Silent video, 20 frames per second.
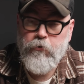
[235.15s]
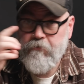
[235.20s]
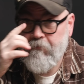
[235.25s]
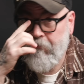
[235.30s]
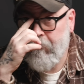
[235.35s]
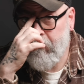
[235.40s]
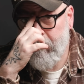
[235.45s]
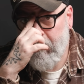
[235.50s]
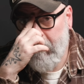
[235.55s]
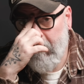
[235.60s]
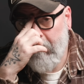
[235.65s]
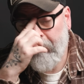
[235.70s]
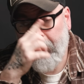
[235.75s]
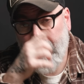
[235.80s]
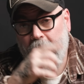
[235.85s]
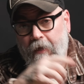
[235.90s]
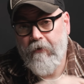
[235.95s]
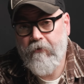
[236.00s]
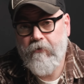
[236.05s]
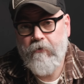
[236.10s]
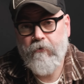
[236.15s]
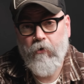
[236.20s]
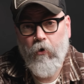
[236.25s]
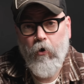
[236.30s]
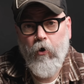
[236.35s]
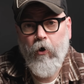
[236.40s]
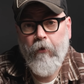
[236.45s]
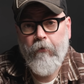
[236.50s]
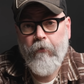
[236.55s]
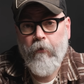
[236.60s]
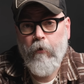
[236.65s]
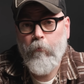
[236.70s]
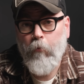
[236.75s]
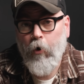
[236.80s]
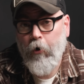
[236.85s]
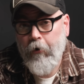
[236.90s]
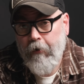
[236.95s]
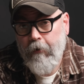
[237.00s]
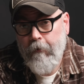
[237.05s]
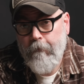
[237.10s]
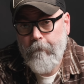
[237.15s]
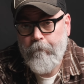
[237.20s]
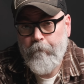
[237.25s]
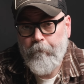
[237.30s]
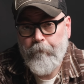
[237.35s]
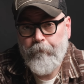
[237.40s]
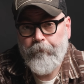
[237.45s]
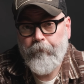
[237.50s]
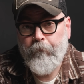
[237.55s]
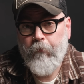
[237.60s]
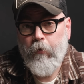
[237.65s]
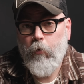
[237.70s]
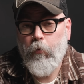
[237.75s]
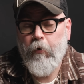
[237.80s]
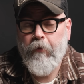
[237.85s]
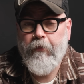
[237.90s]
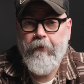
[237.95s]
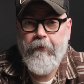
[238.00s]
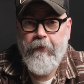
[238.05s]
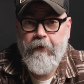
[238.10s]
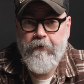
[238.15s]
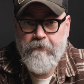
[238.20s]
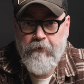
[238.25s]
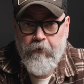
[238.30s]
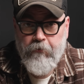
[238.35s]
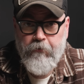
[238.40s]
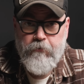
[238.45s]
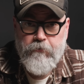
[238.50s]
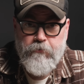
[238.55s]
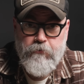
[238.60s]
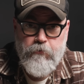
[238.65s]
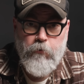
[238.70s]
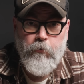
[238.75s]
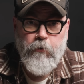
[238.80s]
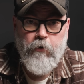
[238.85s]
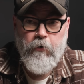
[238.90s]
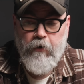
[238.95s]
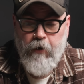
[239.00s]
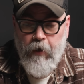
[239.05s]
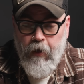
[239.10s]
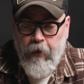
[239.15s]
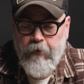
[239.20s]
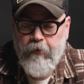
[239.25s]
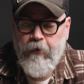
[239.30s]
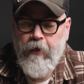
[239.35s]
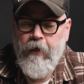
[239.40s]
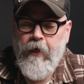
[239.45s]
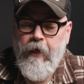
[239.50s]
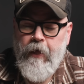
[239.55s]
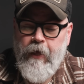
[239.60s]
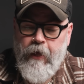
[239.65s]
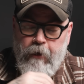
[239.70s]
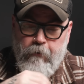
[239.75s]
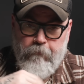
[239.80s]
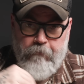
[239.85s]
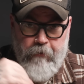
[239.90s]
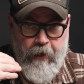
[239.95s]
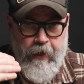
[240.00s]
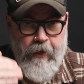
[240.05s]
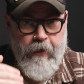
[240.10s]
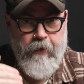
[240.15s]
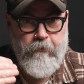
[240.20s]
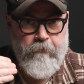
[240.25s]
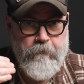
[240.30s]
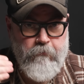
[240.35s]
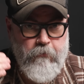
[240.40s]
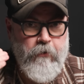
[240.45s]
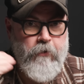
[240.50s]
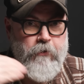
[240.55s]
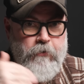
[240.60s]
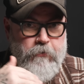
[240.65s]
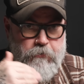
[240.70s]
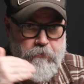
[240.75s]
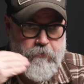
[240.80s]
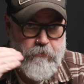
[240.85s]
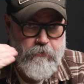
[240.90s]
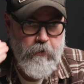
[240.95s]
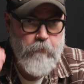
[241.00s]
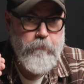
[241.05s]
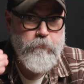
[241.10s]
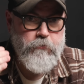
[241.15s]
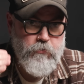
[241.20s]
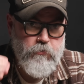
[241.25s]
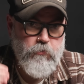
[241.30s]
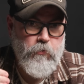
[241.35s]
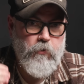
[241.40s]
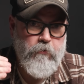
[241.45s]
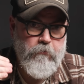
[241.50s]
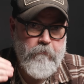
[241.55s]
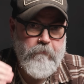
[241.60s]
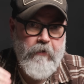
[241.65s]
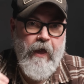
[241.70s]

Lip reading: Virginia flakes on the market, whether they tell you so or not, have had some sort of